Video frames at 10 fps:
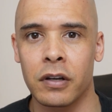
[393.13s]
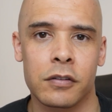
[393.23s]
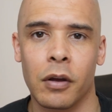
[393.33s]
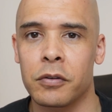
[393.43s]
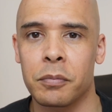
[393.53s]

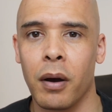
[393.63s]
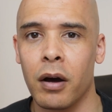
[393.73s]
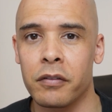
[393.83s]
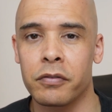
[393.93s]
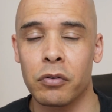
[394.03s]
So as
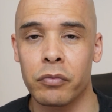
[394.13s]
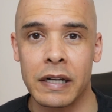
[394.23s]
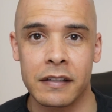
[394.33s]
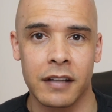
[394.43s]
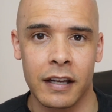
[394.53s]
part of your real
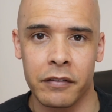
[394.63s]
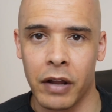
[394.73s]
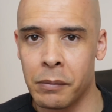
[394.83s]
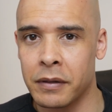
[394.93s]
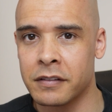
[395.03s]
estate
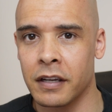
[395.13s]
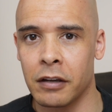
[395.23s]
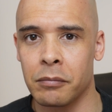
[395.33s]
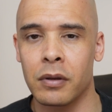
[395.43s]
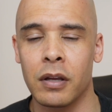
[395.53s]
development
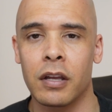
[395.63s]
team,